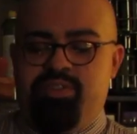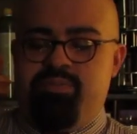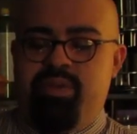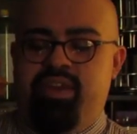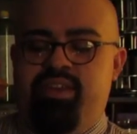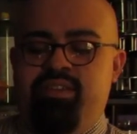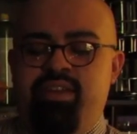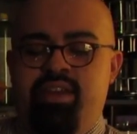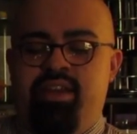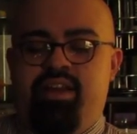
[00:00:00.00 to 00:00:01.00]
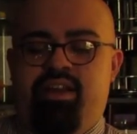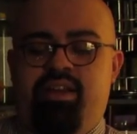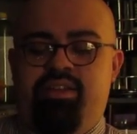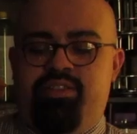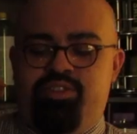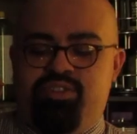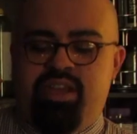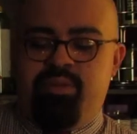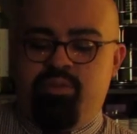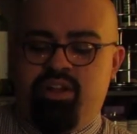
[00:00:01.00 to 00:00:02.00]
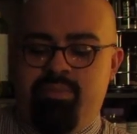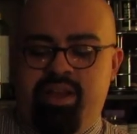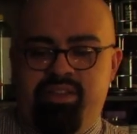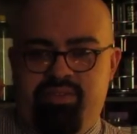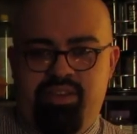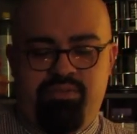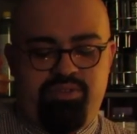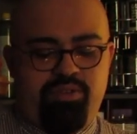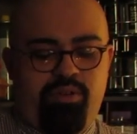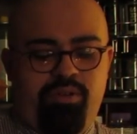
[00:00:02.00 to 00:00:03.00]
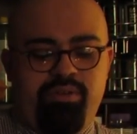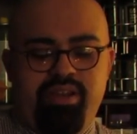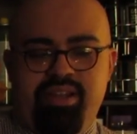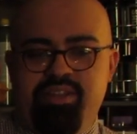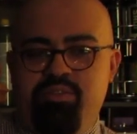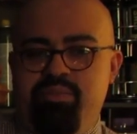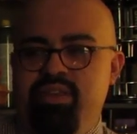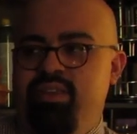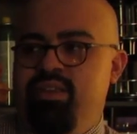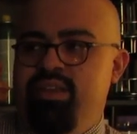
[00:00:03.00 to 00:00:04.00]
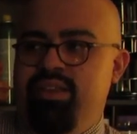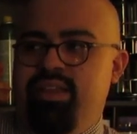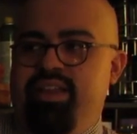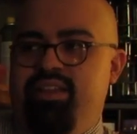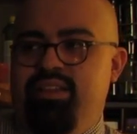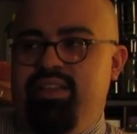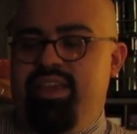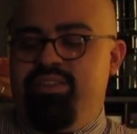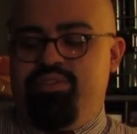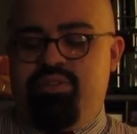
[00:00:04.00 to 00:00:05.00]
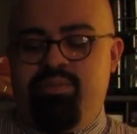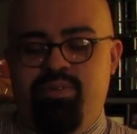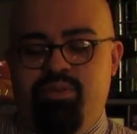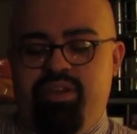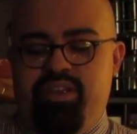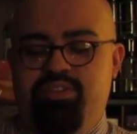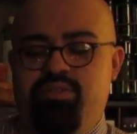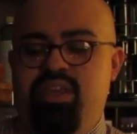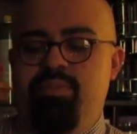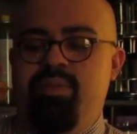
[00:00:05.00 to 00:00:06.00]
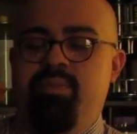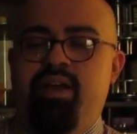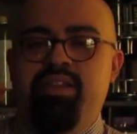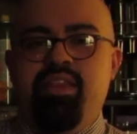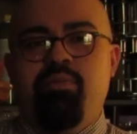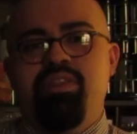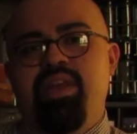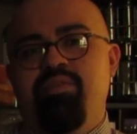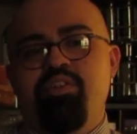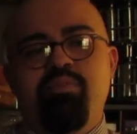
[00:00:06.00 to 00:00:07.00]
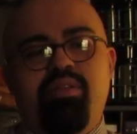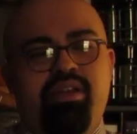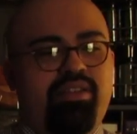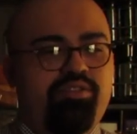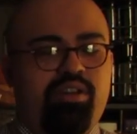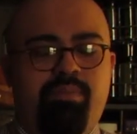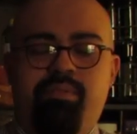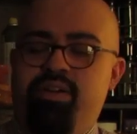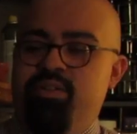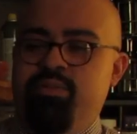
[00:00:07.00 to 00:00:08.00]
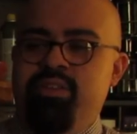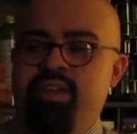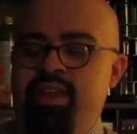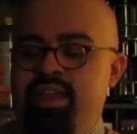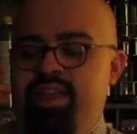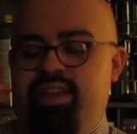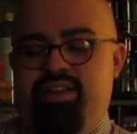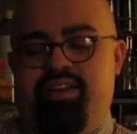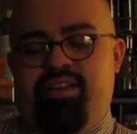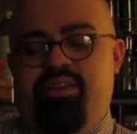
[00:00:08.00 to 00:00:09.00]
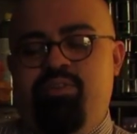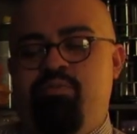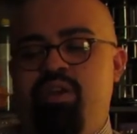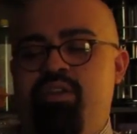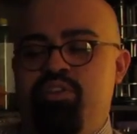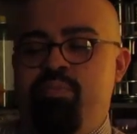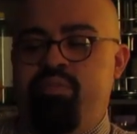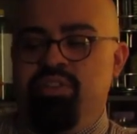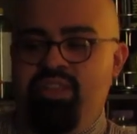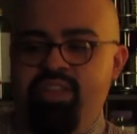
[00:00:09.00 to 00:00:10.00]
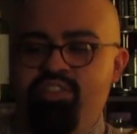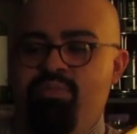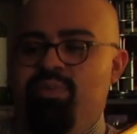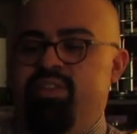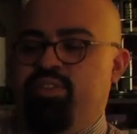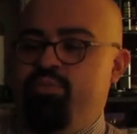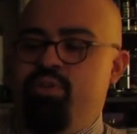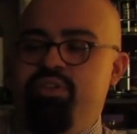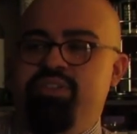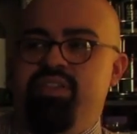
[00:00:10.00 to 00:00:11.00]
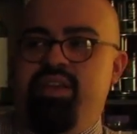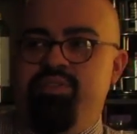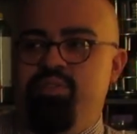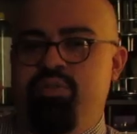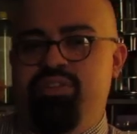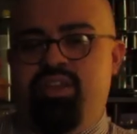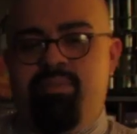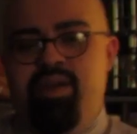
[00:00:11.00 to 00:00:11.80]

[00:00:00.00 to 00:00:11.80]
is made, the sound will come out of here, this hole, and it'll be like a laser. Okay, so keep in mind that whenever you play the trombone, where you point the instrument is where the sound is going to come